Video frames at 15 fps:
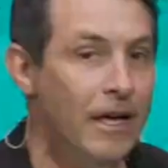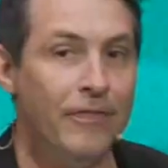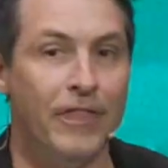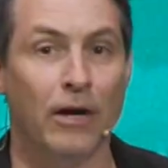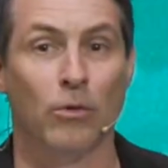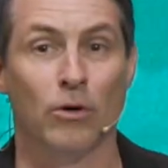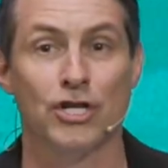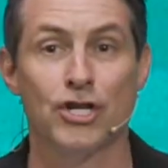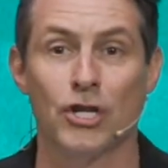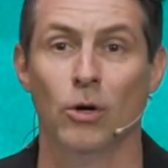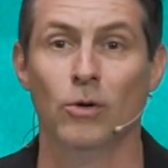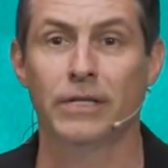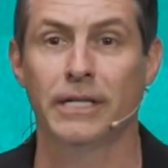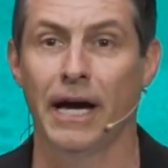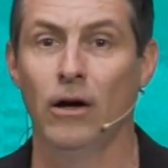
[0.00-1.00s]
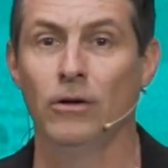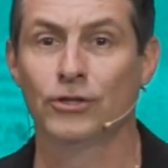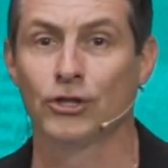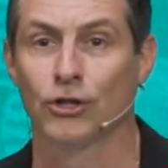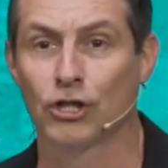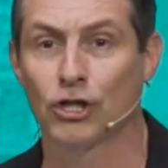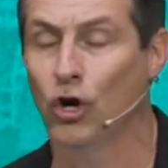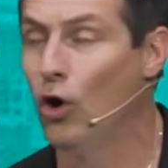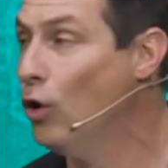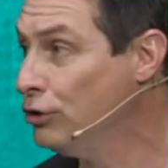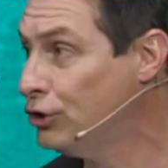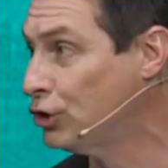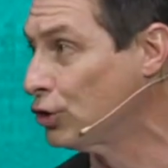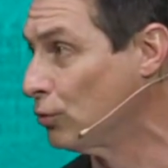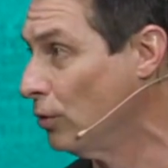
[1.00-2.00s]
they were so
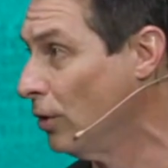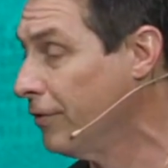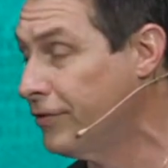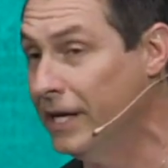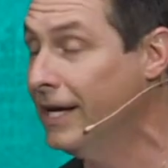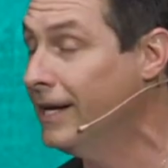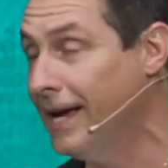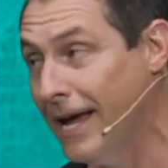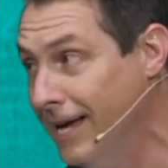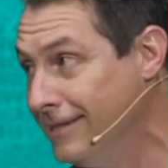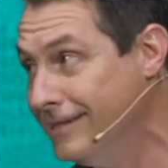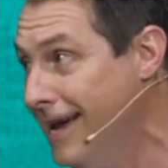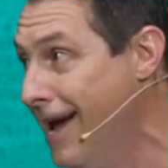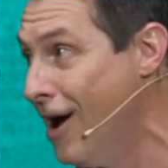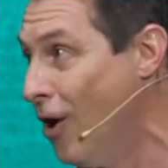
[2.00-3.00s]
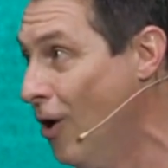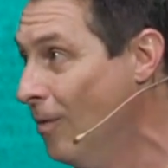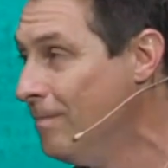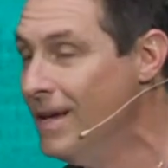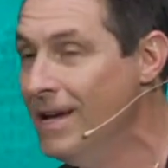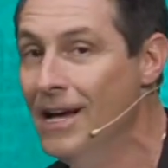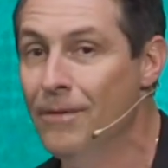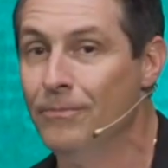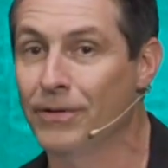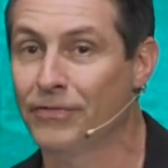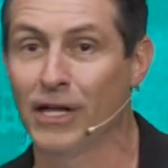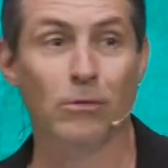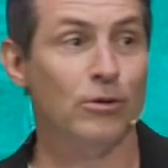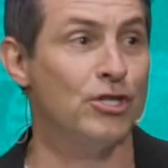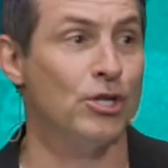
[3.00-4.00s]
countercultural then and now, but
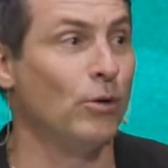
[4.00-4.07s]
they were so